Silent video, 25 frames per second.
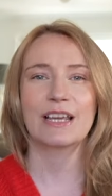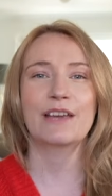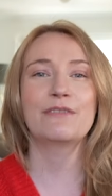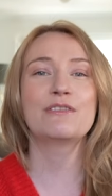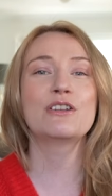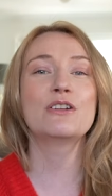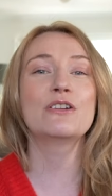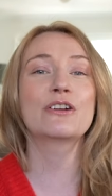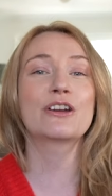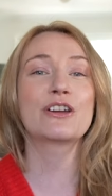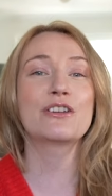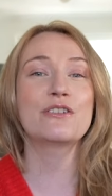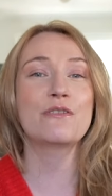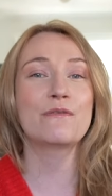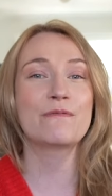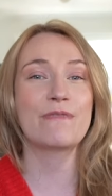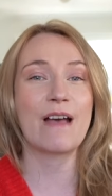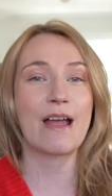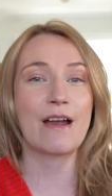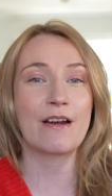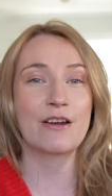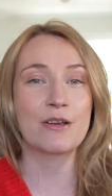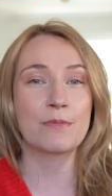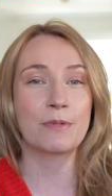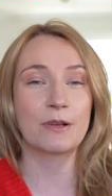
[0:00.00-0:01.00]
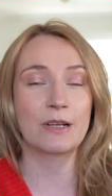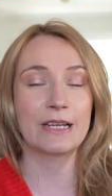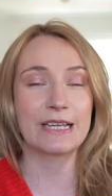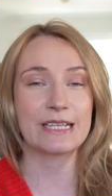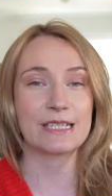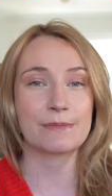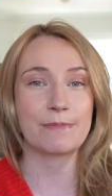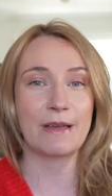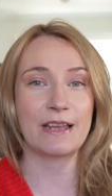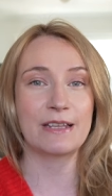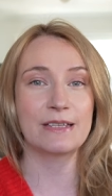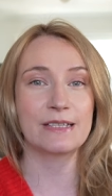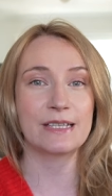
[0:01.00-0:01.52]
If you look at your variable
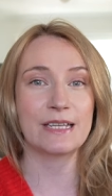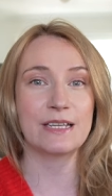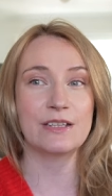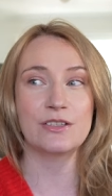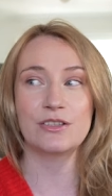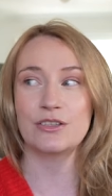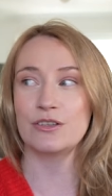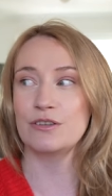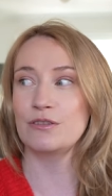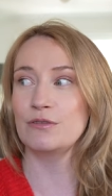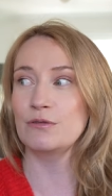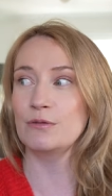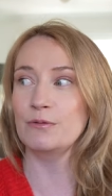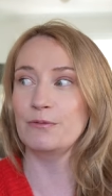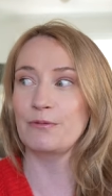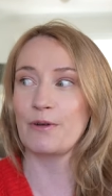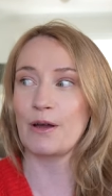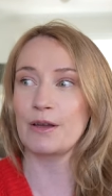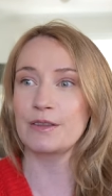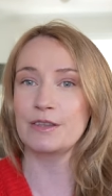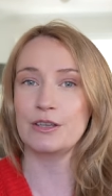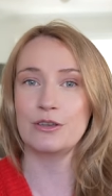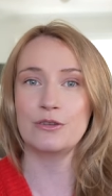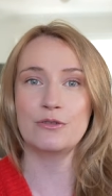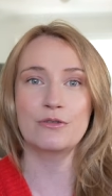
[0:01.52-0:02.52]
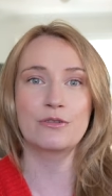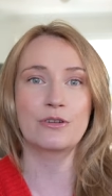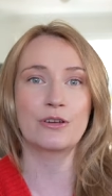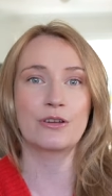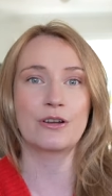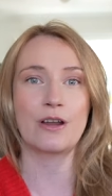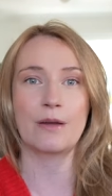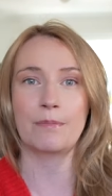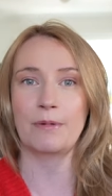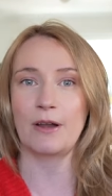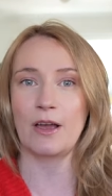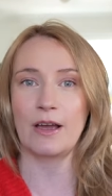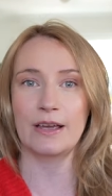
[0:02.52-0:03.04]
expenses, you'll find that you
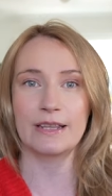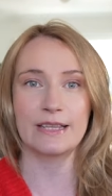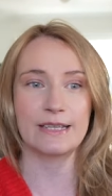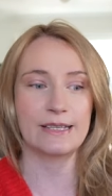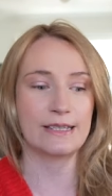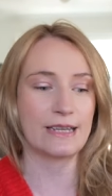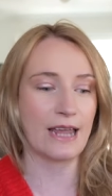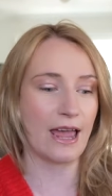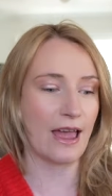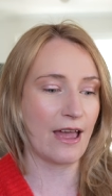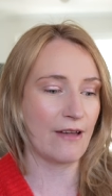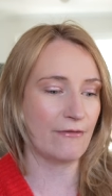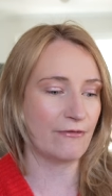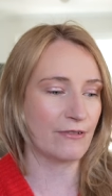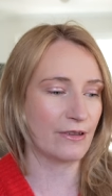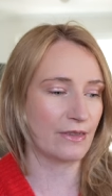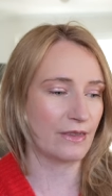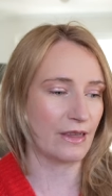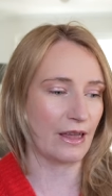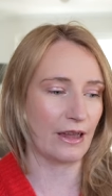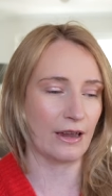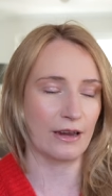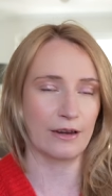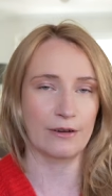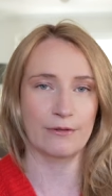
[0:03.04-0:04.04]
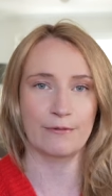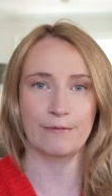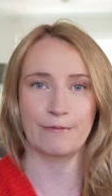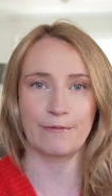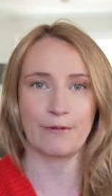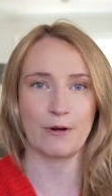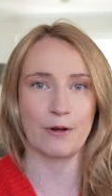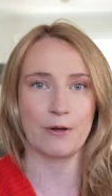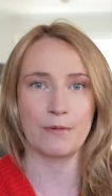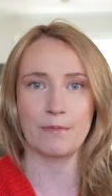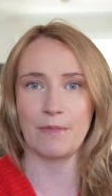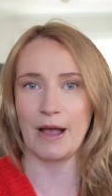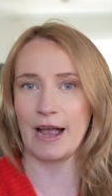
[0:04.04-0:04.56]
can apply this to everything
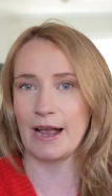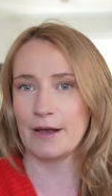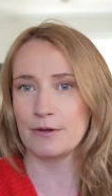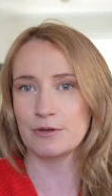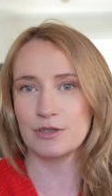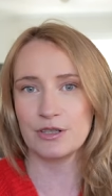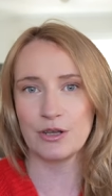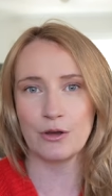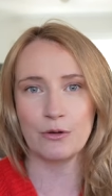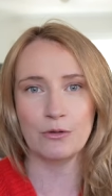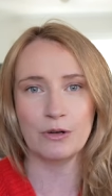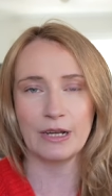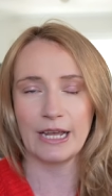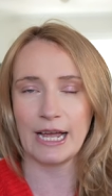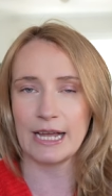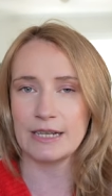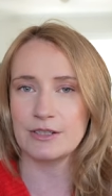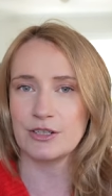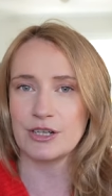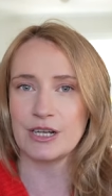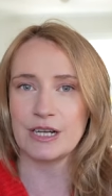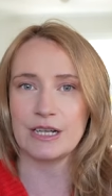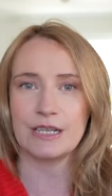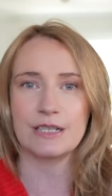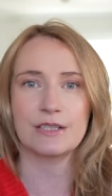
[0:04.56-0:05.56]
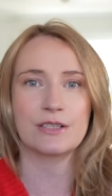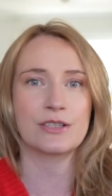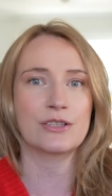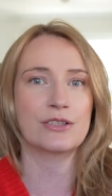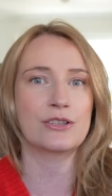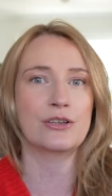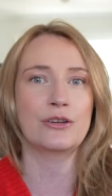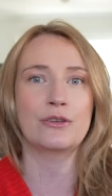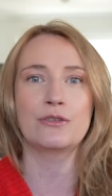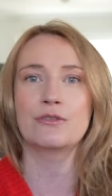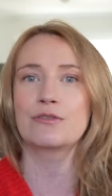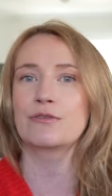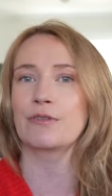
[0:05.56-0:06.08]
from household gadgets
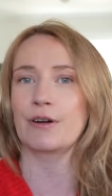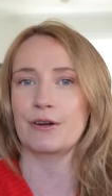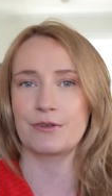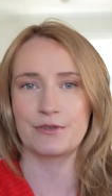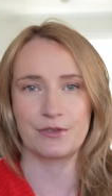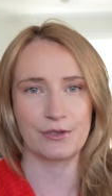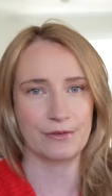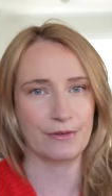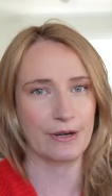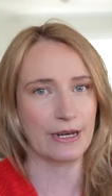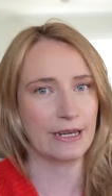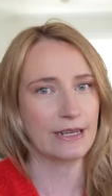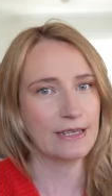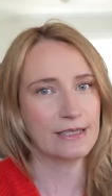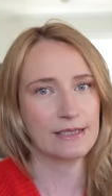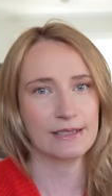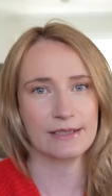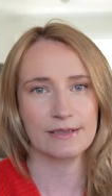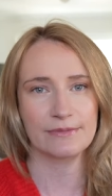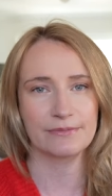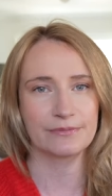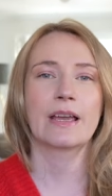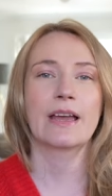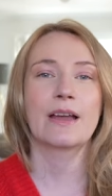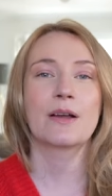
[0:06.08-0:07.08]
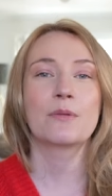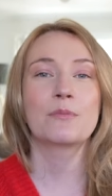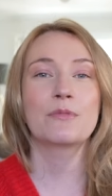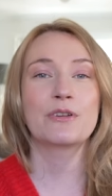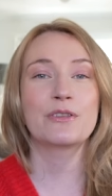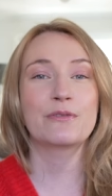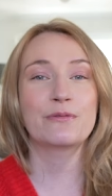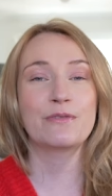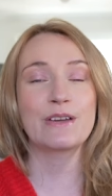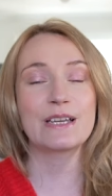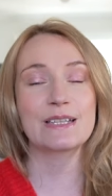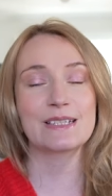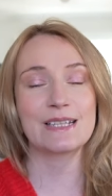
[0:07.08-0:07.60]
to groceries.
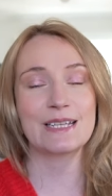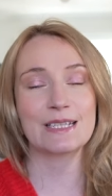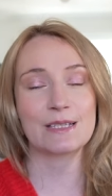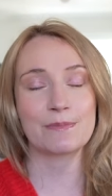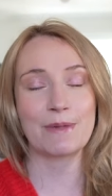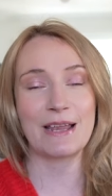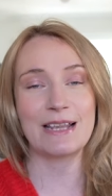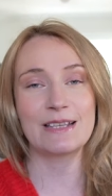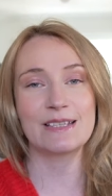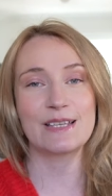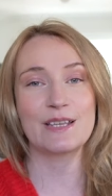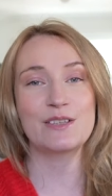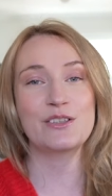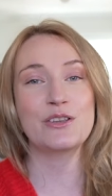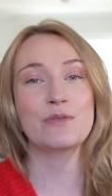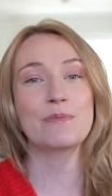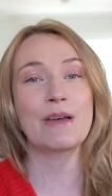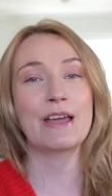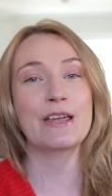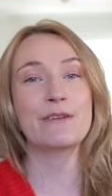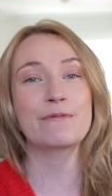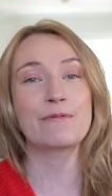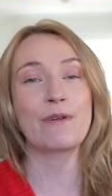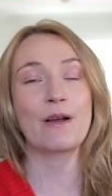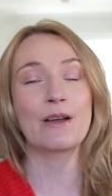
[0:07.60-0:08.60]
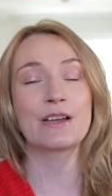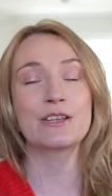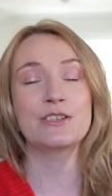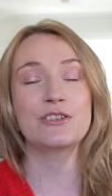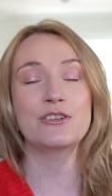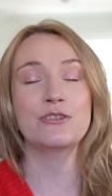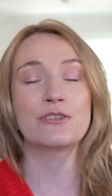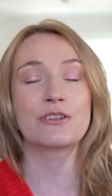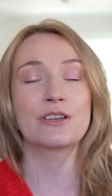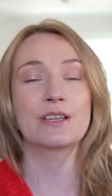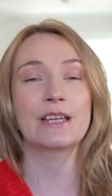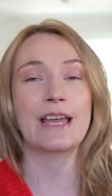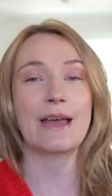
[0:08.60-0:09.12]
With fixed expenses, you may find
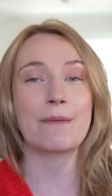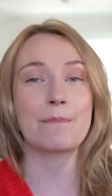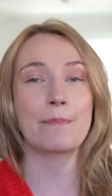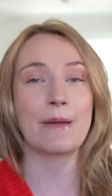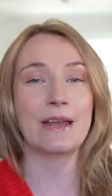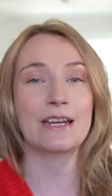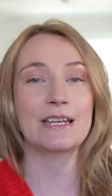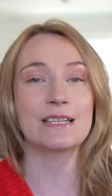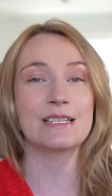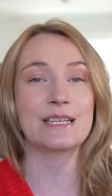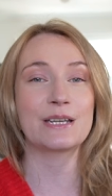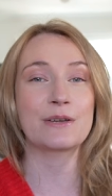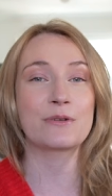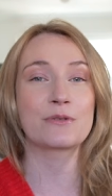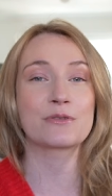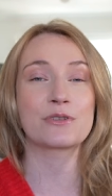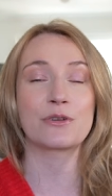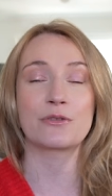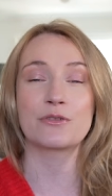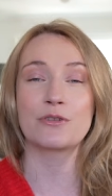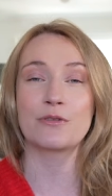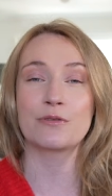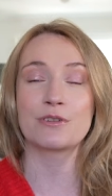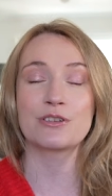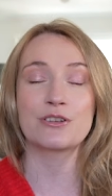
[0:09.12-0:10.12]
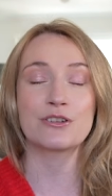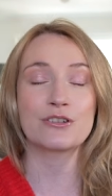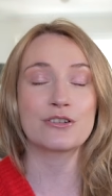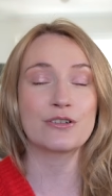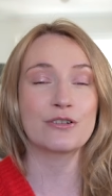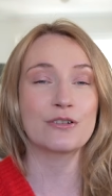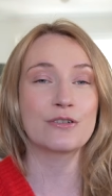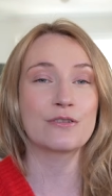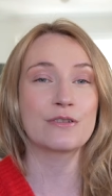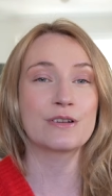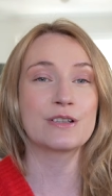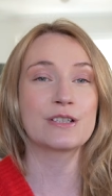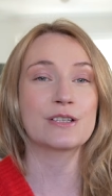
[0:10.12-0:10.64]
you can get better deals on your
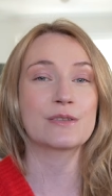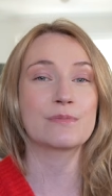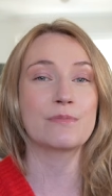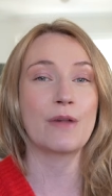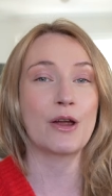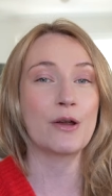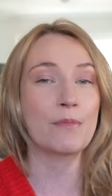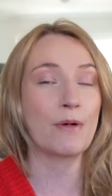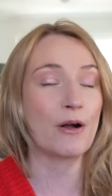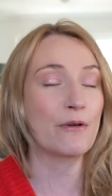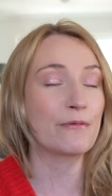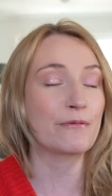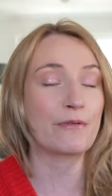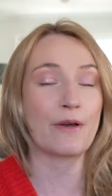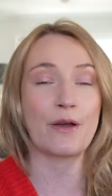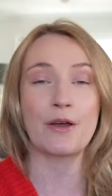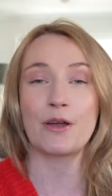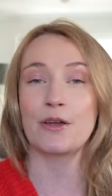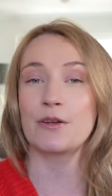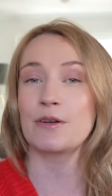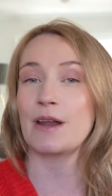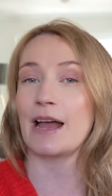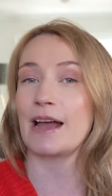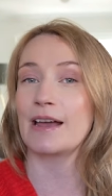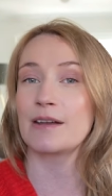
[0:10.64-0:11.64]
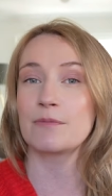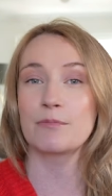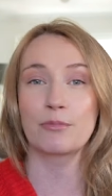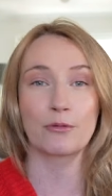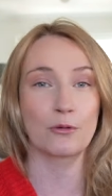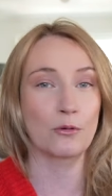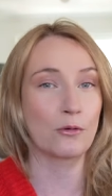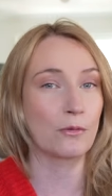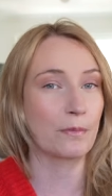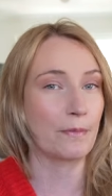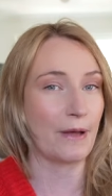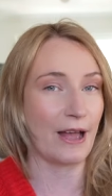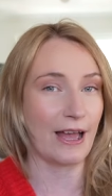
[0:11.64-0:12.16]
insurance, mobile phone and
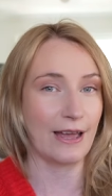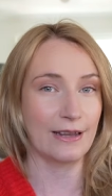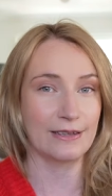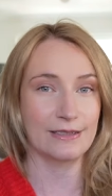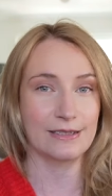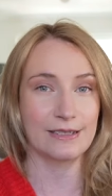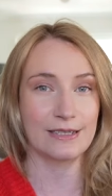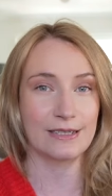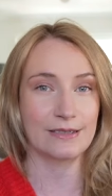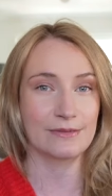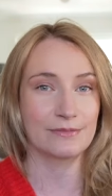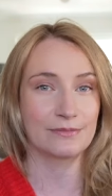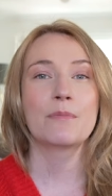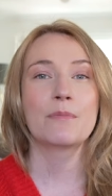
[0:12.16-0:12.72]
broadband.